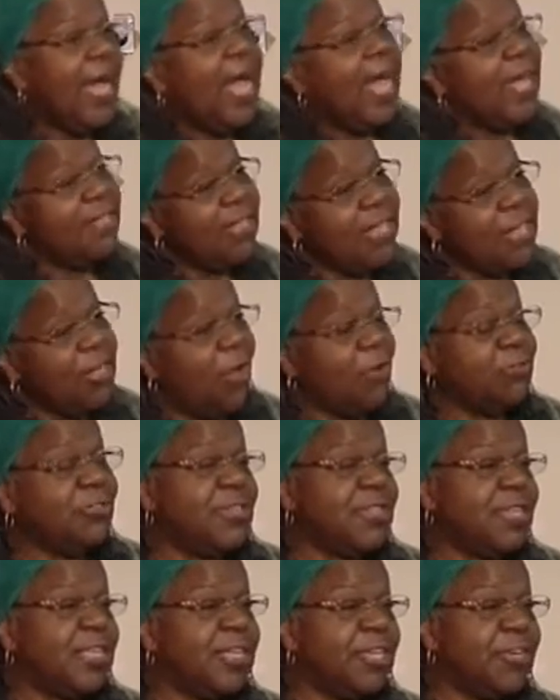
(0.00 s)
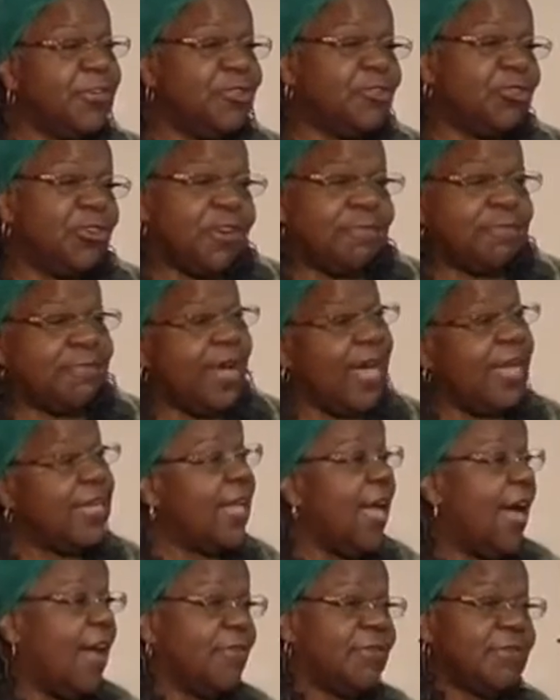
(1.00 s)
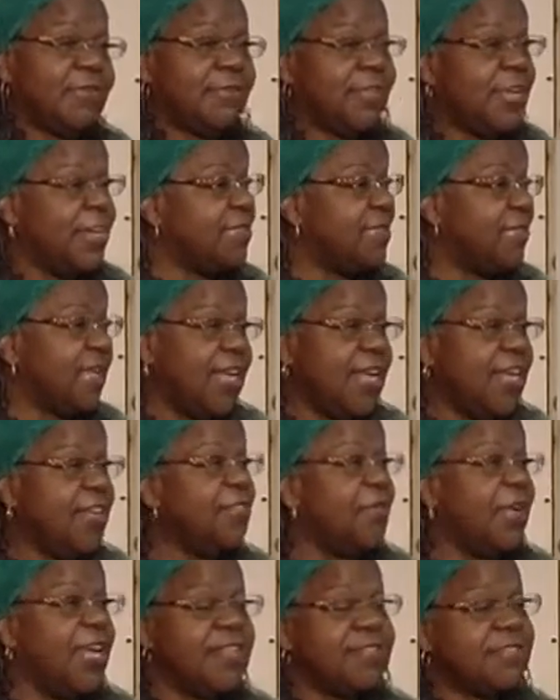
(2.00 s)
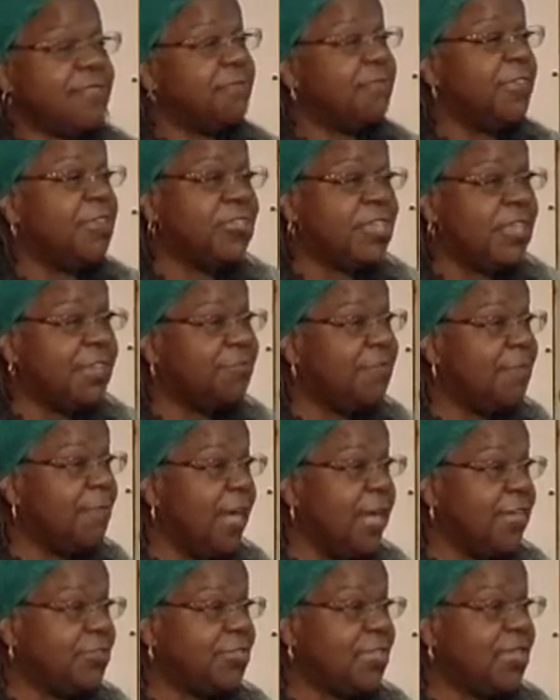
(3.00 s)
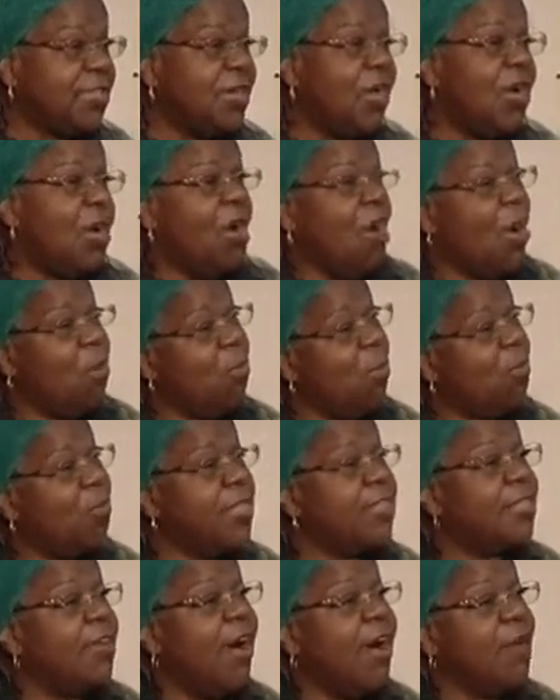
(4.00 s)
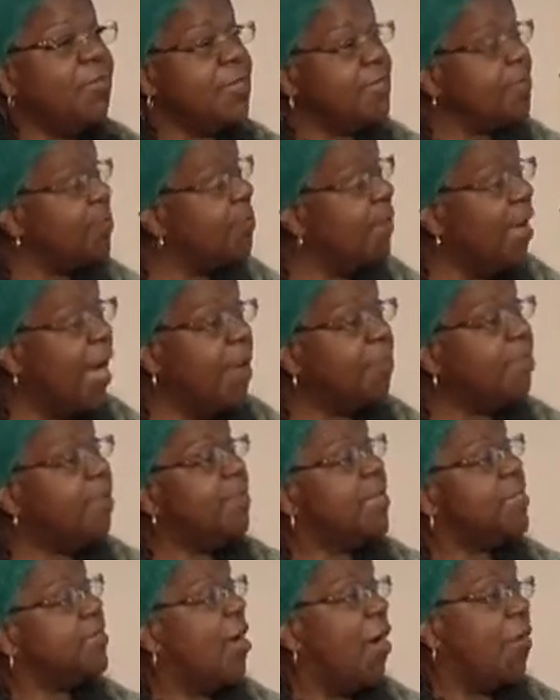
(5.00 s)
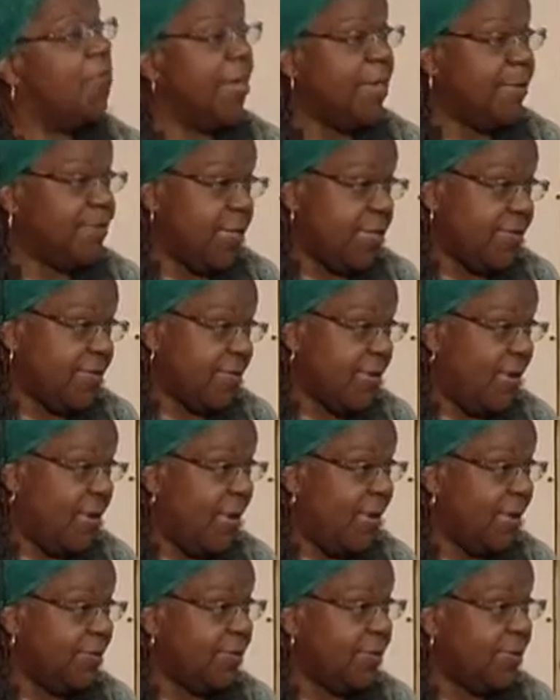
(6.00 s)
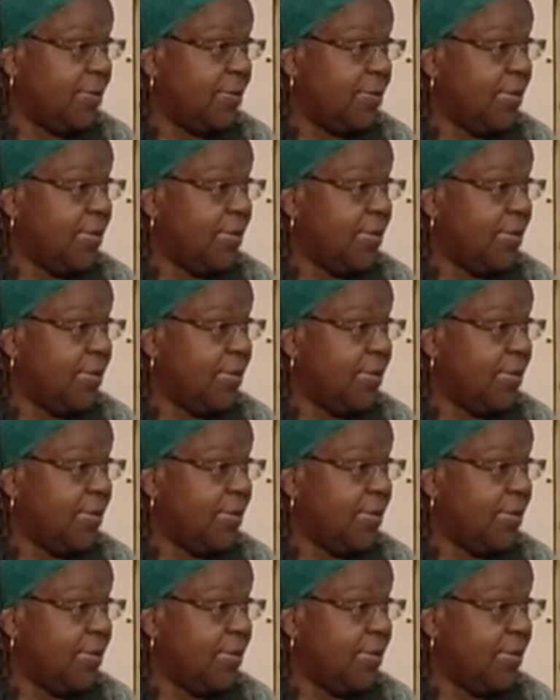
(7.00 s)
and then go to the literature and find out there's either insufficient information or what we thought was a problem has already been solved.